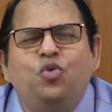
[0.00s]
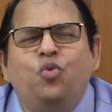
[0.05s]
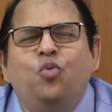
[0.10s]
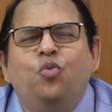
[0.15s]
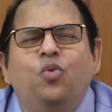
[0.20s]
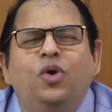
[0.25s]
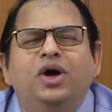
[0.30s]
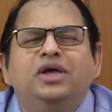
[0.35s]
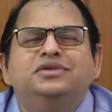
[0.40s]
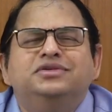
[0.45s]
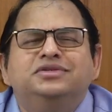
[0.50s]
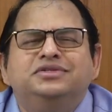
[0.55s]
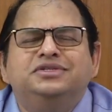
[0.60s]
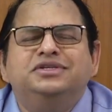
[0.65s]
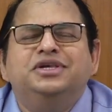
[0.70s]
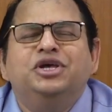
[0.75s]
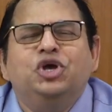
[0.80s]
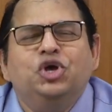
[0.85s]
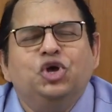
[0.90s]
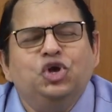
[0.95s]

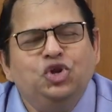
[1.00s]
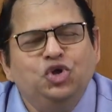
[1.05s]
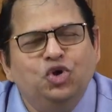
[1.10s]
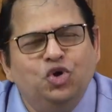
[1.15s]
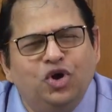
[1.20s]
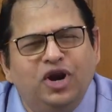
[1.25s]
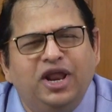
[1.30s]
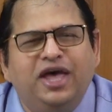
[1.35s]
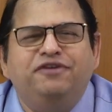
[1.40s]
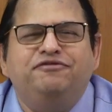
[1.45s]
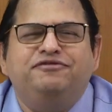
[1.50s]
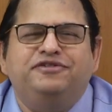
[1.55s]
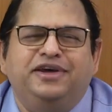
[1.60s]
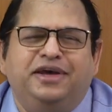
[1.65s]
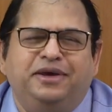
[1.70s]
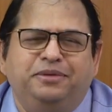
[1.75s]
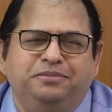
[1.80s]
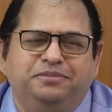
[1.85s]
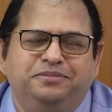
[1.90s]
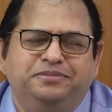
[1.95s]
once in your
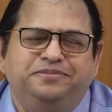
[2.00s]
lifetime.